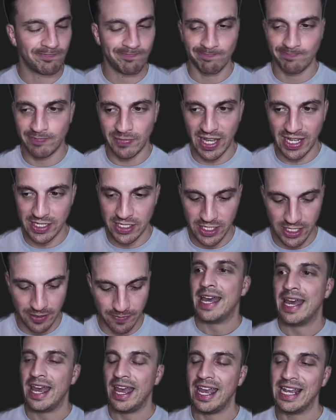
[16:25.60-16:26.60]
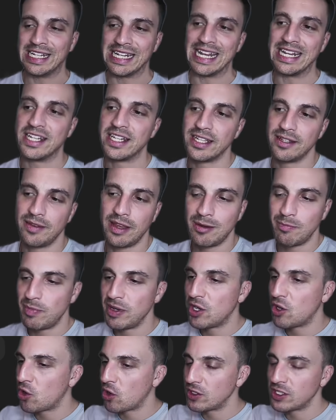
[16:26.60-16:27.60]
That's it. Hit enter, and
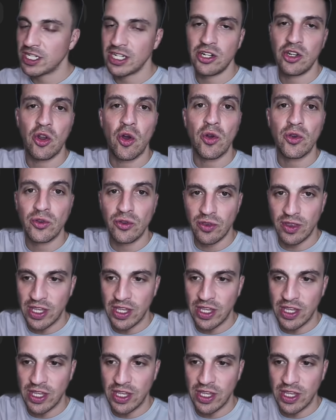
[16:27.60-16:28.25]
because it knows